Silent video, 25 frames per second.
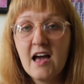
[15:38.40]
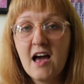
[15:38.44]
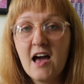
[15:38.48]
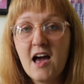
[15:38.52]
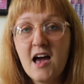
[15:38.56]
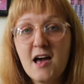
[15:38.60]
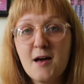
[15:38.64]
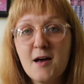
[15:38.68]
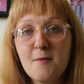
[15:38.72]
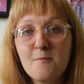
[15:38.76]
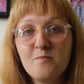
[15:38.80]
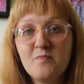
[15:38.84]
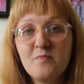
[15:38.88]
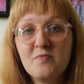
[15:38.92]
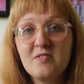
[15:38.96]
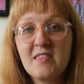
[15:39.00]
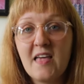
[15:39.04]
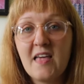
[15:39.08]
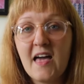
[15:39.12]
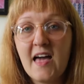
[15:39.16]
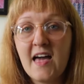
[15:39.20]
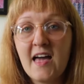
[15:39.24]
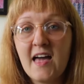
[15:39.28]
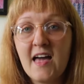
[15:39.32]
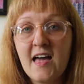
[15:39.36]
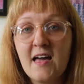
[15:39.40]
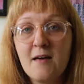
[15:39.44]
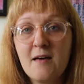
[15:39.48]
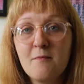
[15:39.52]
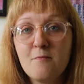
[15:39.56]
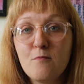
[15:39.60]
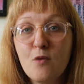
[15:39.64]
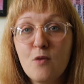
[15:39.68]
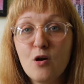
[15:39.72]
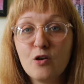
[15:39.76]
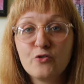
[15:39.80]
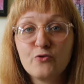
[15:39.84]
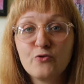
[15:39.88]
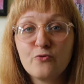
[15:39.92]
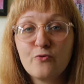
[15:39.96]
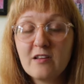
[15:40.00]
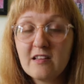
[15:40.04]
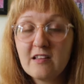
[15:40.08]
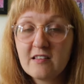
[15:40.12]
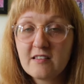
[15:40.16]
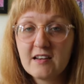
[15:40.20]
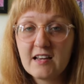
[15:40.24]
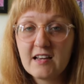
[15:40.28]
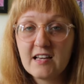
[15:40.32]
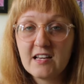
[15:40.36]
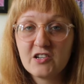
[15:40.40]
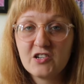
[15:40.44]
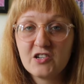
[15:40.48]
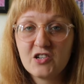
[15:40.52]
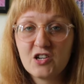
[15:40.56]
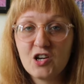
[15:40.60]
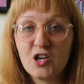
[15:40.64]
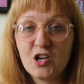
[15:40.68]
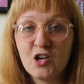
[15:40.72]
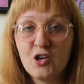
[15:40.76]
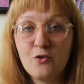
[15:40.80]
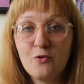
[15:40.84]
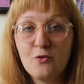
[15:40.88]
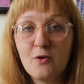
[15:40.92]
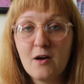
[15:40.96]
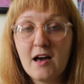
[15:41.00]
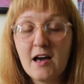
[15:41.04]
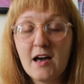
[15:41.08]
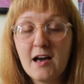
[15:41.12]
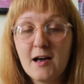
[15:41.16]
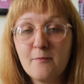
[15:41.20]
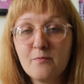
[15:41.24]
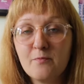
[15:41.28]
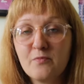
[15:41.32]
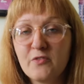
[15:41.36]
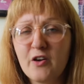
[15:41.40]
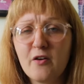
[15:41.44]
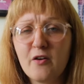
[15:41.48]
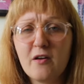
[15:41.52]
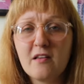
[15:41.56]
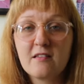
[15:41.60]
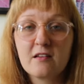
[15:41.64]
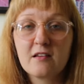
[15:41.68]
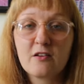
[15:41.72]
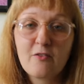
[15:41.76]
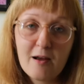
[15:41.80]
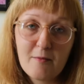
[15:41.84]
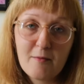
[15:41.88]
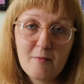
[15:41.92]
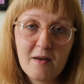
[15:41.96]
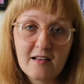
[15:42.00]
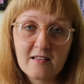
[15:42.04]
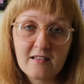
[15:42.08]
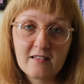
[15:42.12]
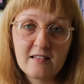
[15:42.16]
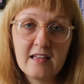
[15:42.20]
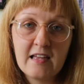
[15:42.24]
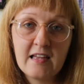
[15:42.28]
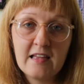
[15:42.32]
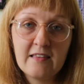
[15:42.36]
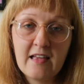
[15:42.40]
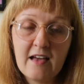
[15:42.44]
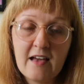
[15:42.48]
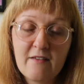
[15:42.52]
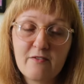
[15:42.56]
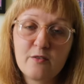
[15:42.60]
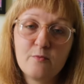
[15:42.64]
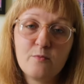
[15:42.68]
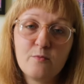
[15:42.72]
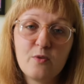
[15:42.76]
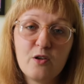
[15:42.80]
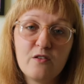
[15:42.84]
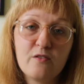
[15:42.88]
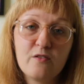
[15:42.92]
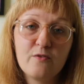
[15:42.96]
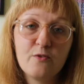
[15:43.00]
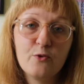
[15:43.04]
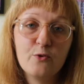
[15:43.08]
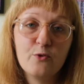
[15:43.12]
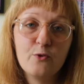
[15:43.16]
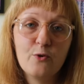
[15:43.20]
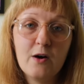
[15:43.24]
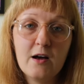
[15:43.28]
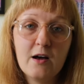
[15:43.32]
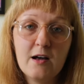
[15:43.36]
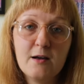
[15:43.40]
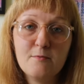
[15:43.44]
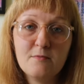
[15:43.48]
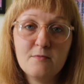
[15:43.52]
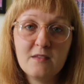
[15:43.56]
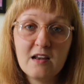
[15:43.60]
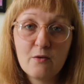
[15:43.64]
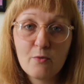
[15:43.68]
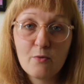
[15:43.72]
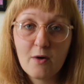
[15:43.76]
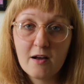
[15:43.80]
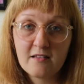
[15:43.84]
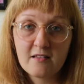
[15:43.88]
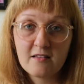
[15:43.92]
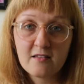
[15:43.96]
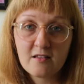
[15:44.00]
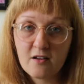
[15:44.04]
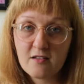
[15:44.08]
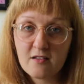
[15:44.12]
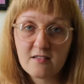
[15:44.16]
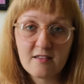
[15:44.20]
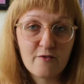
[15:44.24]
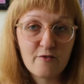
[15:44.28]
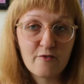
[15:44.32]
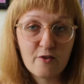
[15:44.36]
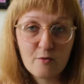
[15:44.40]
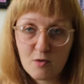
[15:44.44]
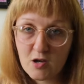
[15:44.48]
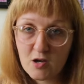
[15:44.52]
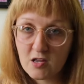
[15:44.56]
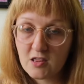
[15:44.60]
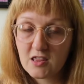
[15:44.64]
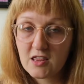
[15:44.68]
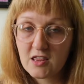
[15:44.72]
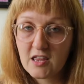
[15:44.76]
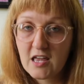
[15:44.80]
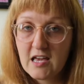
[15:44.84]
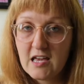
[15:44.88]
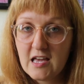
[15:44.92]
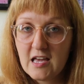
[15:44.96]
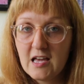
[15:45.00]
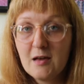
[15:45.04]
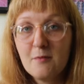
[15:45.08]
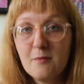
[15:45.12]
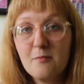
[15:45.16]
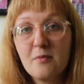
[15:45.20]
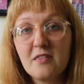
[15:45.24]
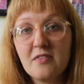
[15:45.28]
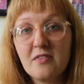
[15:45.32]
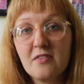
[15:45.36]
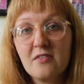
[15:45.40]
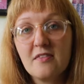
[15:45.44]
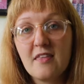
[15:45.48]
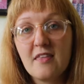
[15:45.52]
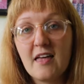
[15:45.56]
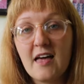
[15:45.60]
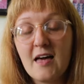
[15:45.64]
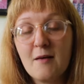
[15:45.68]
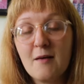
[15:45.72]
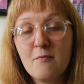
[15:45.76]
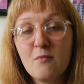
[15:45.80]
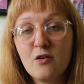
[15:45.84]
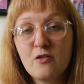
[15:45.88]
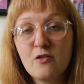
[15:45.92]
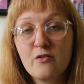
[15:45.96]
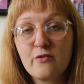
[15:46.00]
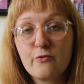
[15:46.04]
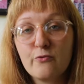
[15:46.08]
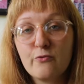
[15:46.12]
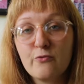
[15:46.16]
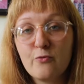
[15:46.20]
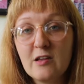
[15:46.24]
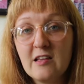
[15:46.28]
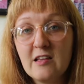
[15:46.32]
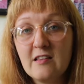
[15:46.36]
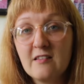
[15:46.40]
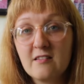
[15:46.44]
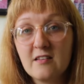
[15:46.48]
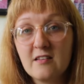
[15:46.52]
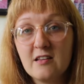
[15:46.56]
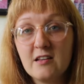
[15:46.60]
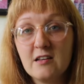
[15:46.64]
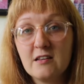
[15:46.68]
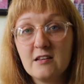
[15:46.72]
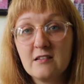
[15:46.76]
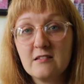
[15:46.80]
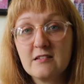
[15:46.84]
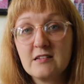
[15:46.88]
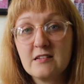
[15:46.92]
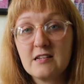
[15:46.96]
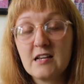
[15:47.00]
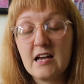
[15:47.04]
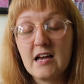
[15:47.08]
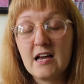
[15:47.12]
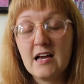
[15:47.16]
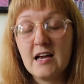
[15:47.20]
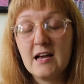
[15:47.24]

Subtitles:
their most recent issue, so it's a great magazine, they have some beautiful knitwear designs every month, but their most recent